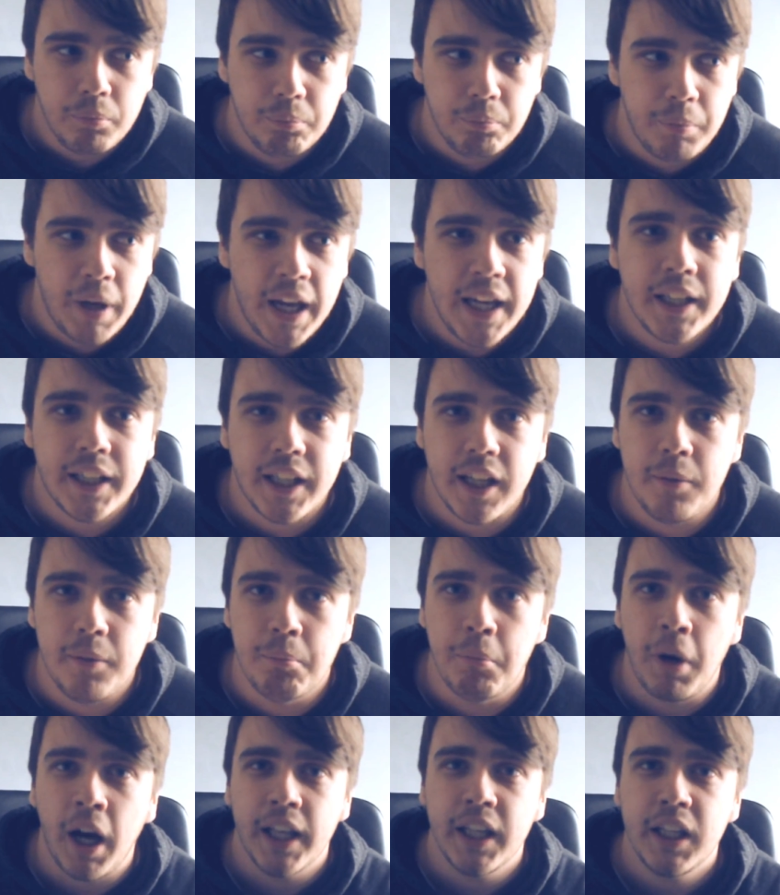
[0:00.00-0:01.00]

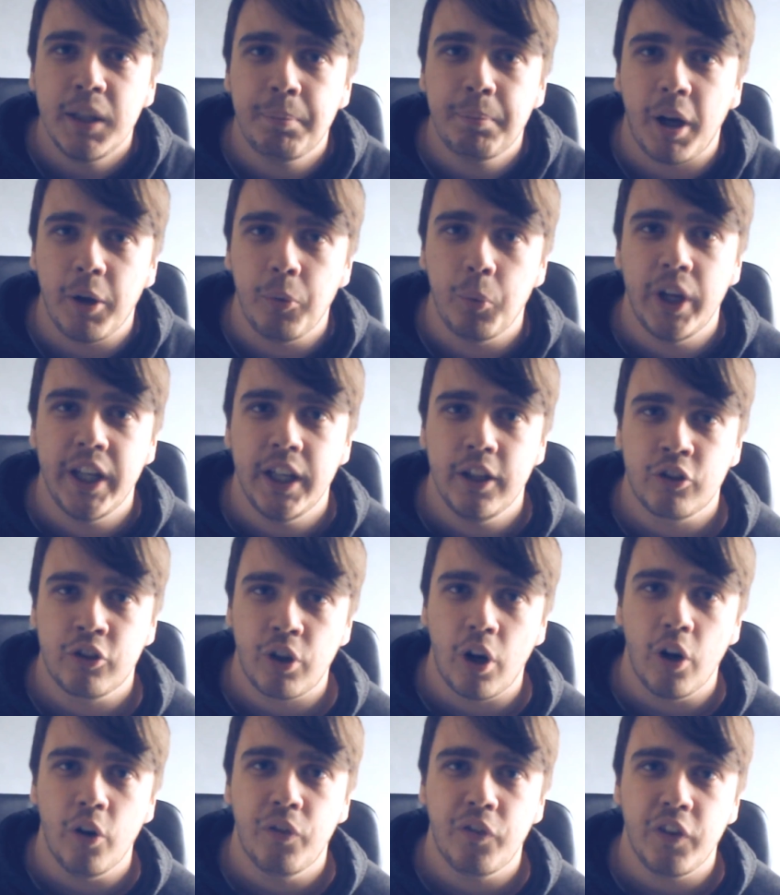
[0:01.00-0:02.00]
making money by winning
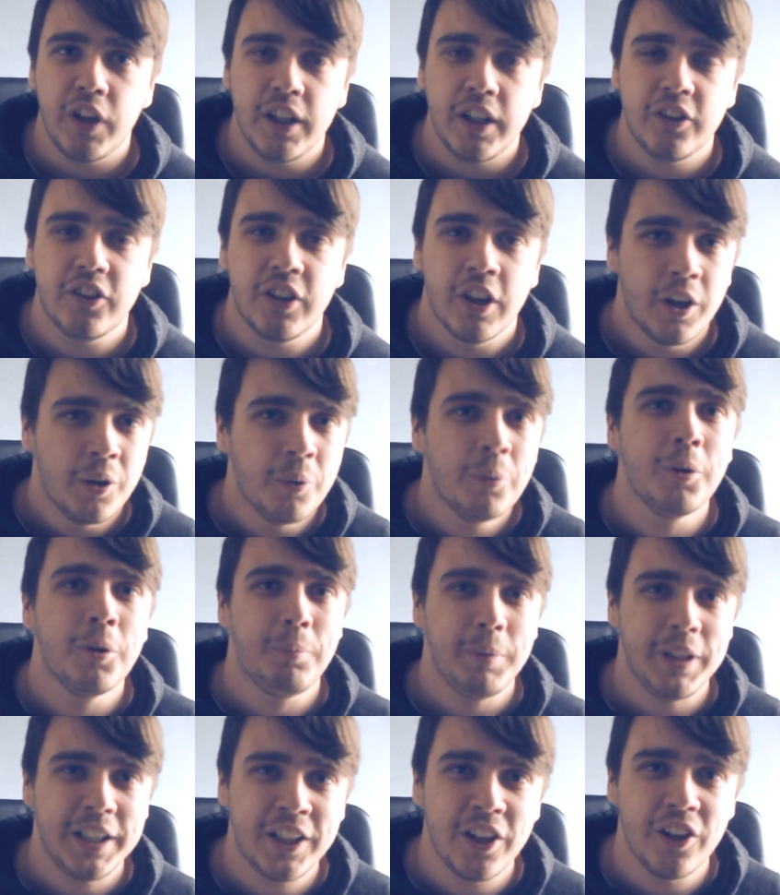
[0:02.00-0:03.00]
trophies
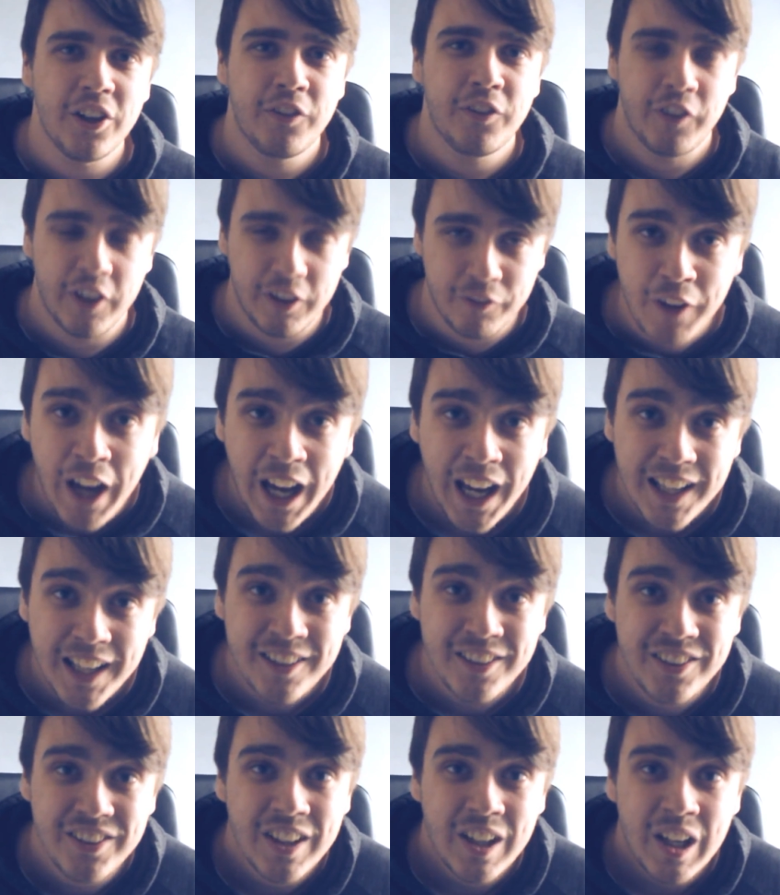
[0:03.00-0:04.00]
would be good for the
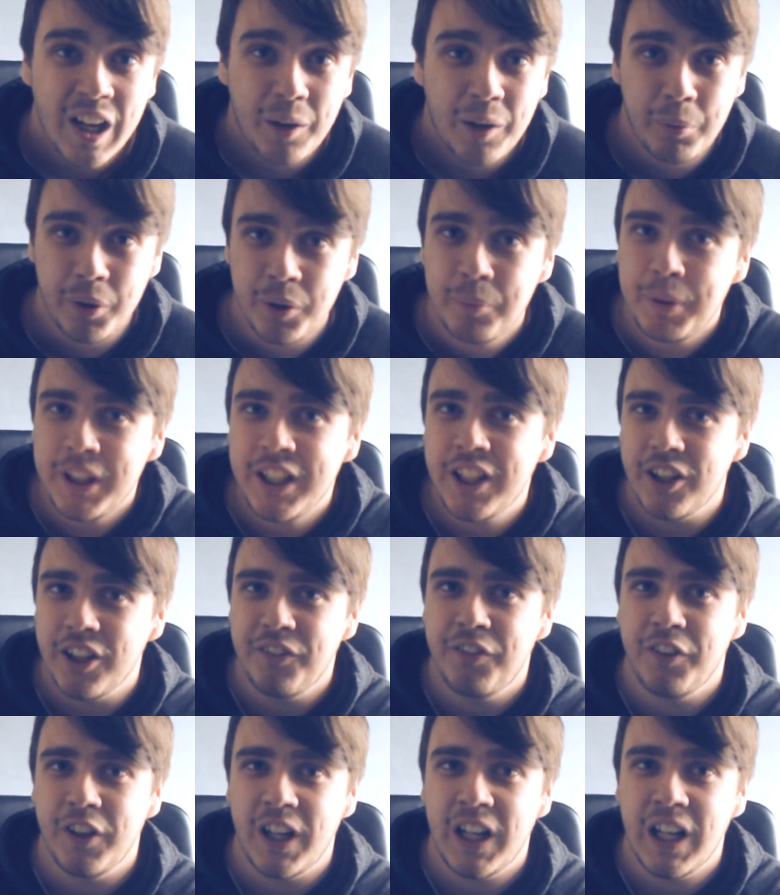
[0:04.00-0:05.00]
fans and would be
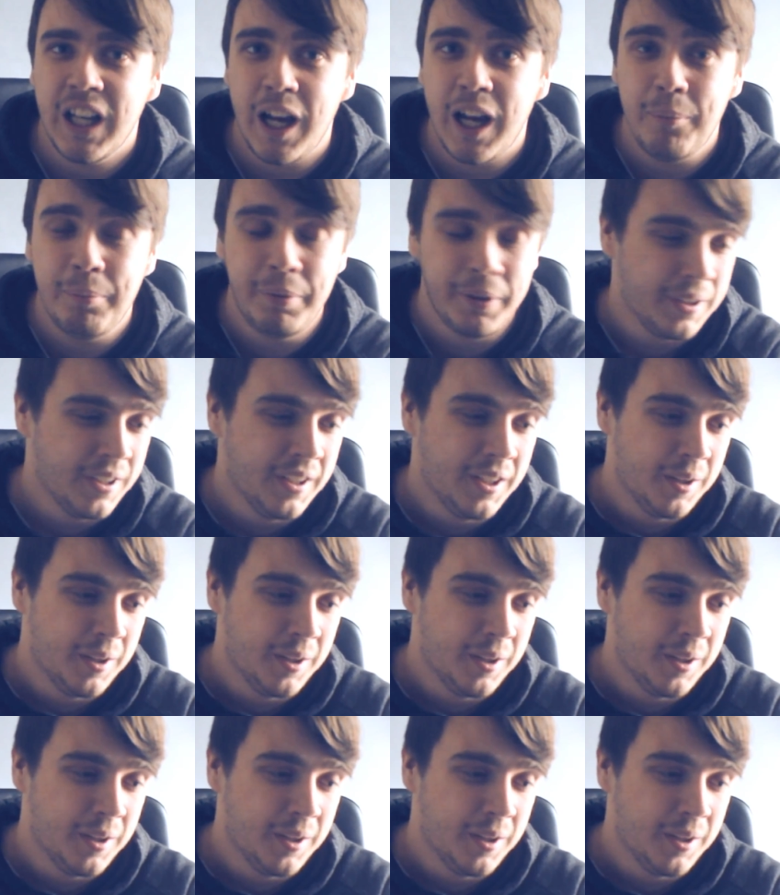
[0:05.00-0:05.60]
good for the club.